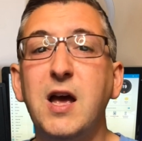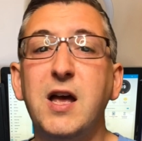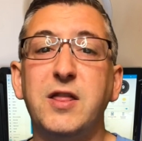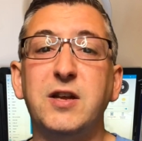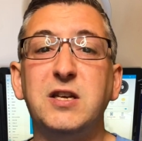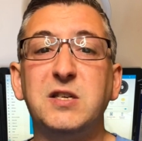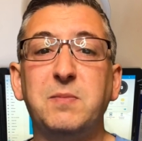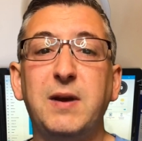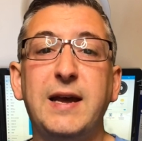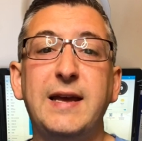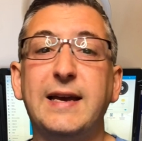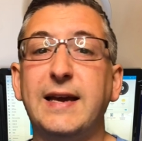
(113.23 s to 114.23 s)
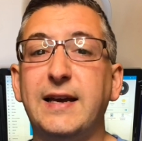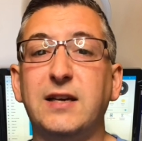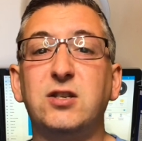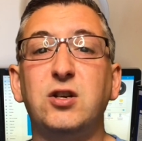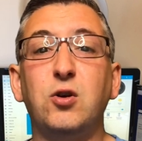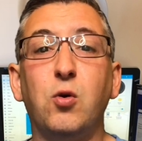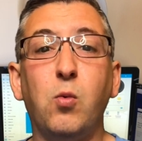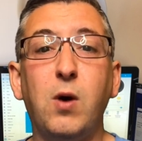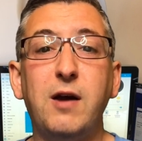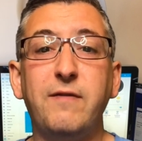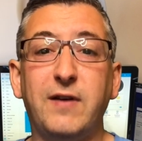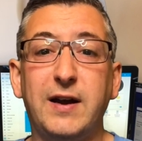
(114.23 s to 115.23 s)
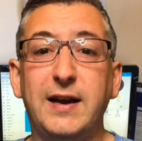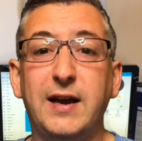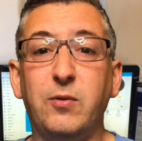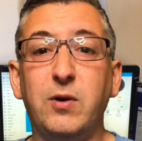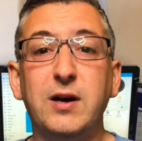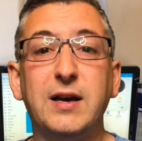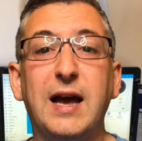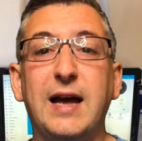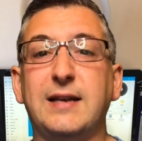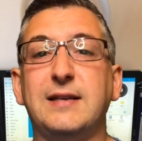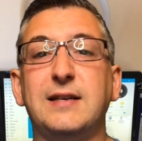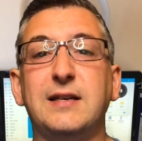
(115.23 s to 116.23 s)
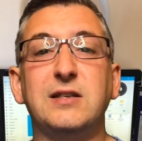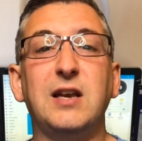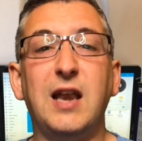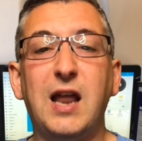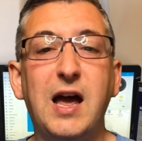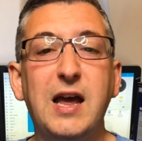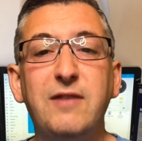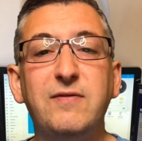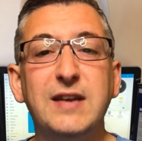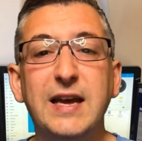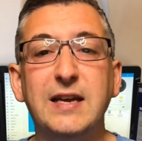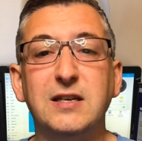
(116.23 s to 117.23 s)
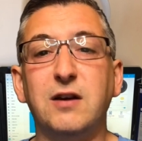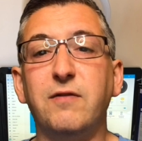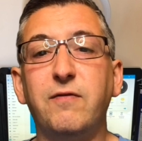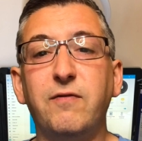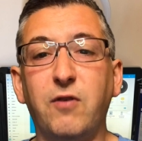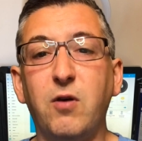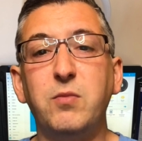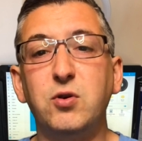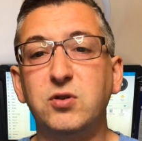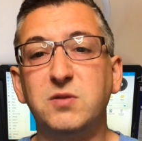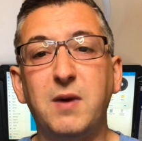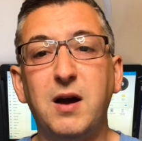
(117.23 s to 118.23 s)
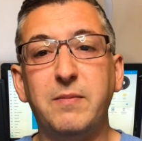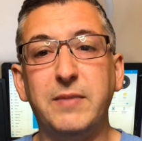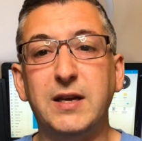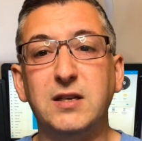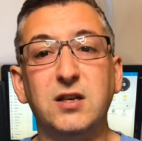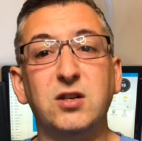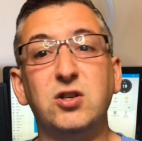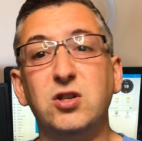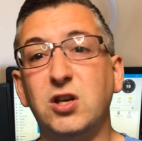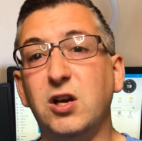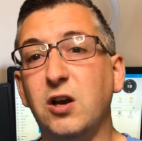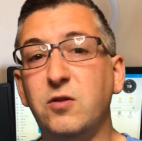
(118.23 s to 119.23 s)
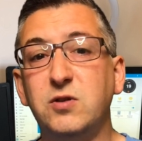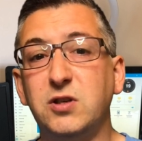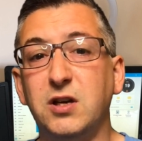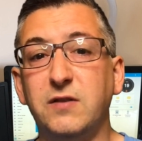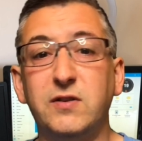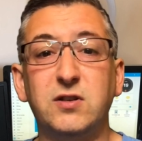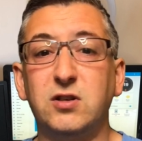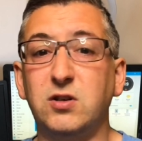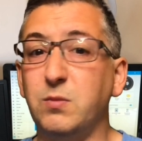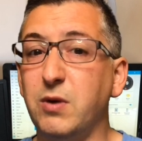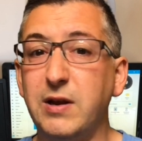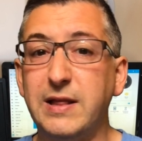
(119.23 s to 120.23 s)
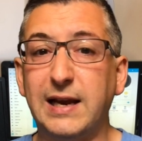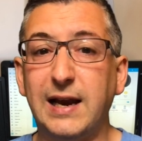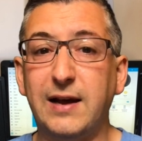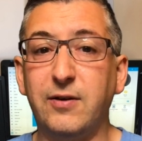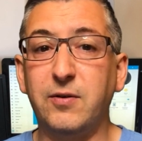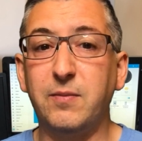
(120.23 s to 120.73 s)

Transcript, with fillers: The display connects to your Wi-Fi network and sends live data from your smart meter to the glow servers somewhere in the cloud.